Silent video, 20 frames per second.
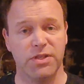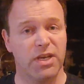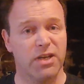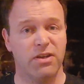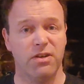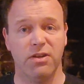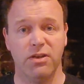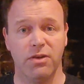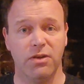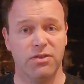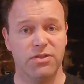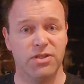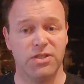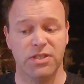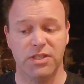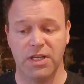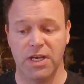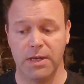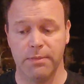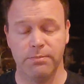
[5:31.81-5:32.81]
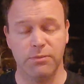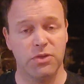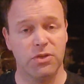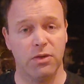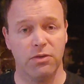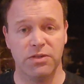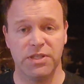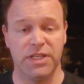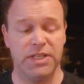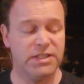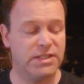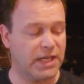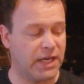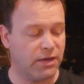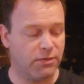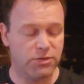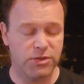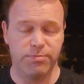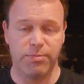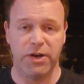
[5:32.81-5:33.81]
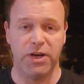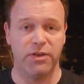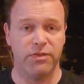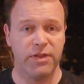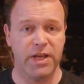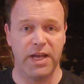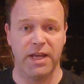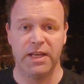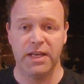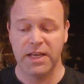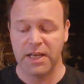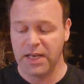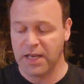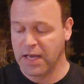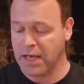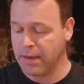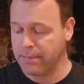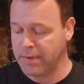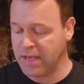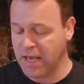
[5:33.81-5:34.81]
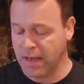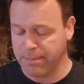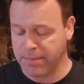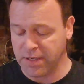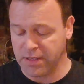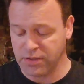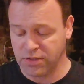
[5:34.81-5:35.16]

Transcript: I could have got some saltines out, spread on there, and be happy.